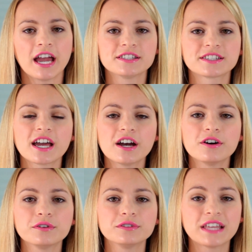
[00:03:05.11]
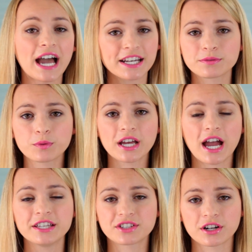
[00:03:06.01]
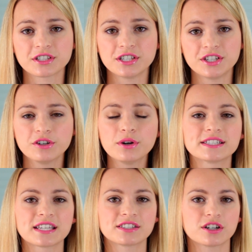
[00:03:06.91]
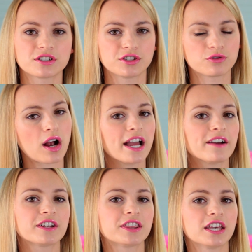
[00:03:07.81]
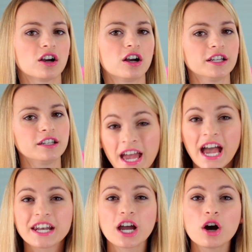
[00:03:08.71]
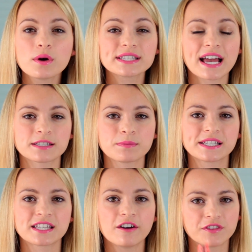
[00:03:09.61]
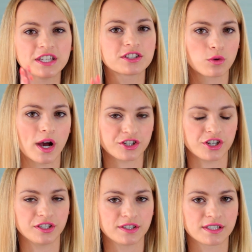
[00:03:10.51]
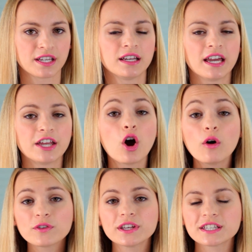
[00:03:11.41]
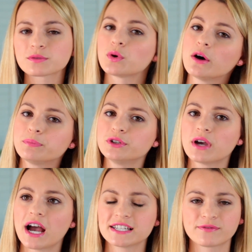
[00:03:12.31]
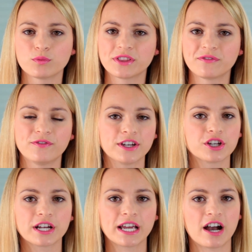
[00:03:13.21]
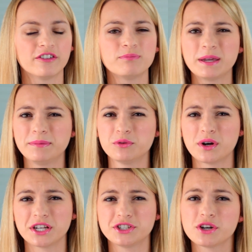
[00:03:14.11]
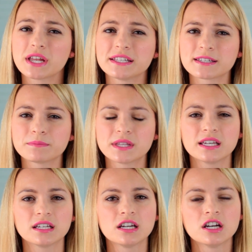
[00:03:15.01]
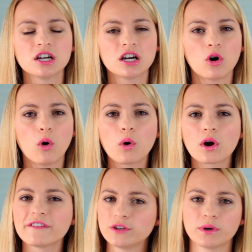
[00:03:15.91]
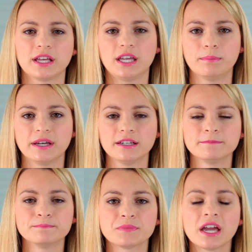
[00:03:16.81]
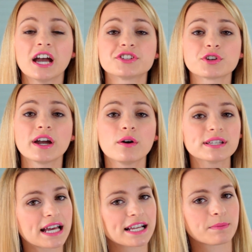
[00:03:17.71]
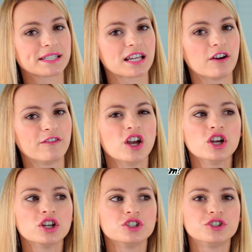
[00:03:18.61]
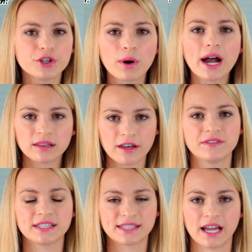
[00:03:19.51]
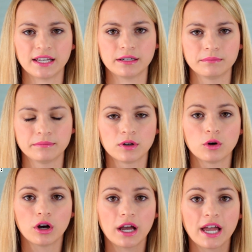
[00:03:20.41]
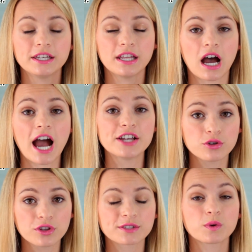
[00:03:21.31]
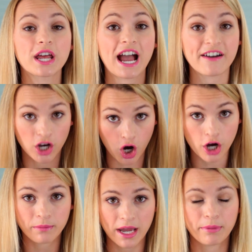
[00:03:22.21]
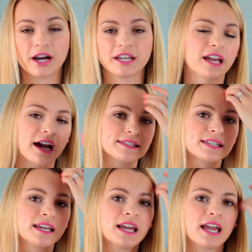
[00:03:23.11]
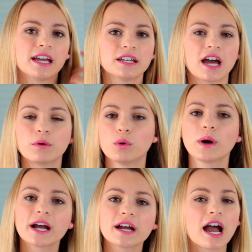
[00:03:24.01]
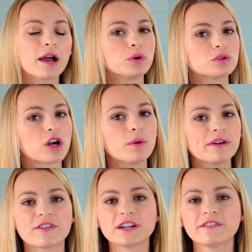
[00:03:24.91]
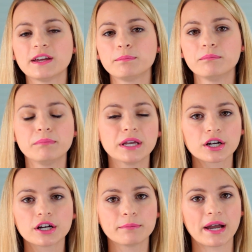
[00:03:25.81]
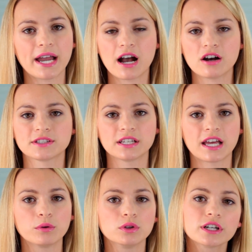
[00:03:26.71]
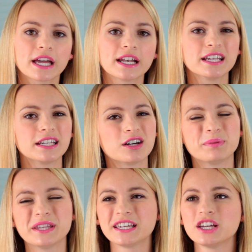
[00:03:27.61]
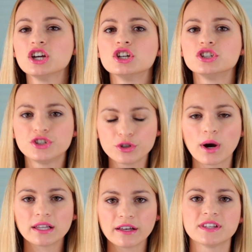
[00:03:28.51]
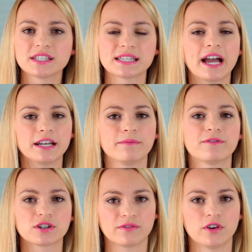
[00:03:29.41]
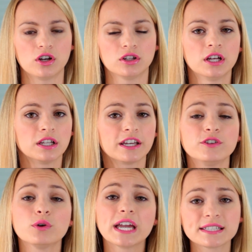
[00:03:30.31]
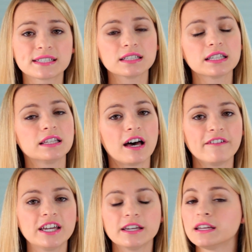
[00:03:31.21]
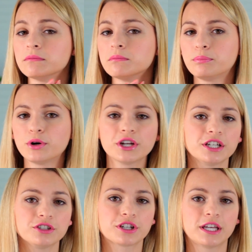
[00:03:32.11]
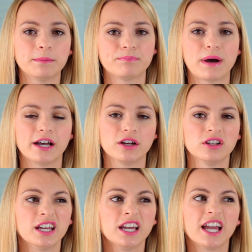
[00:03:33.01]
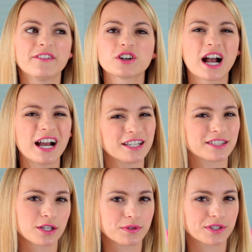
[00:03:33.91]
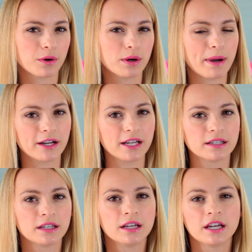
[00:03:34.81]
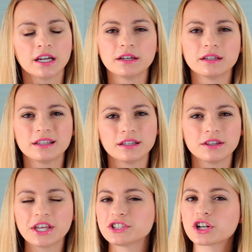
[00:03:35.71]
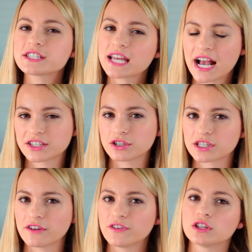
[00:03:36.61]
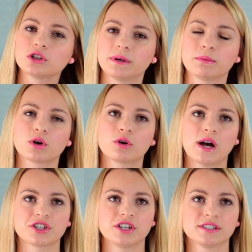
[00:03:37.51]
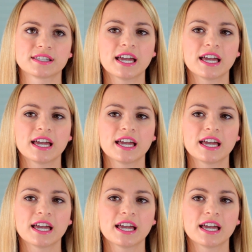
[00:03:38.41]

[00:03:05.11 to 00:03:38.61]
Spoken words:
And so that is what I start to do, is I start to try everything on, and I always ask myself these questions. And hopefully this will help you guys with figuring out if maybe you want to donate something or if you want to keep it. And so I always ask myself, do I love this item? And I do this when I have it on my body, guys. And I will wear it, I will go in front of a mirror in my house and I will look at it and I'll be like, do I love this item first of all? Like if you instantly love it, put it in your keep pile. If you're kind of so-so about it, then start to ask yourself a little bit more questions.